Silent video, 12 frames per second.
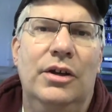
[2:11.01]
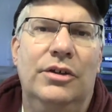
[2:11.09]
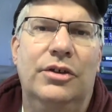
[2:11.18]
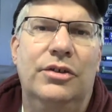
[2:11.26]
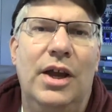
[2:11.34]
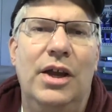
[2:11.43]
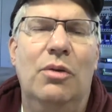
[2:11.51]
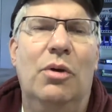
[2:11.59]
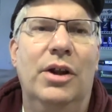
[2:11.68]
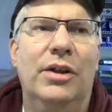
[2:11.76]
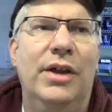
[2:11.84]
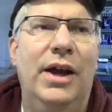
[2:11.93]
So say you
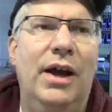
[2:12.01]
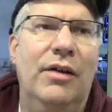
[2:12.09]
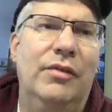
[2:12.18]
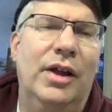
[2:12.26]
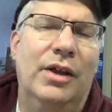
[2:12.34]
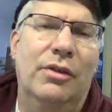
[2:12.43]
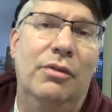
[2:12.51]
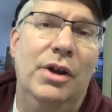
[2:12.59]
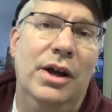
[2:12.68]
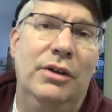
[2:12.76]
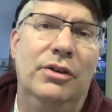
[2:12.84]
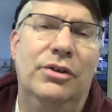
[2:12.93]
wanted to have like
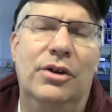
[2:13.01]
300